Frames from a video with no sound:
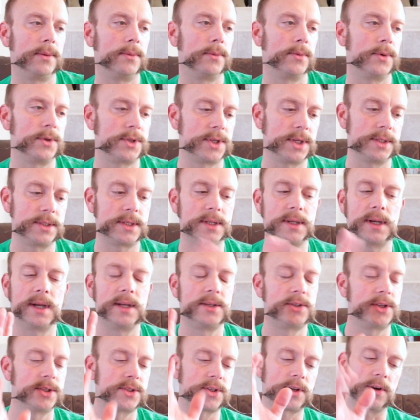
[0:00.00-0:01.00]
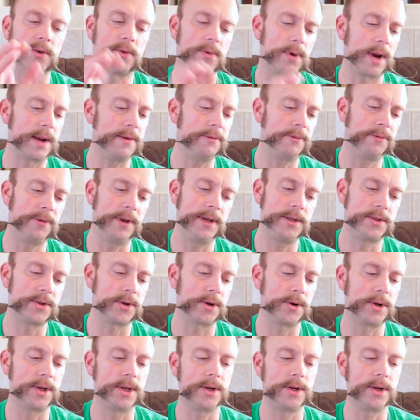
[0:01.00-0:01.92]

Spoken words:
which is just a great feature.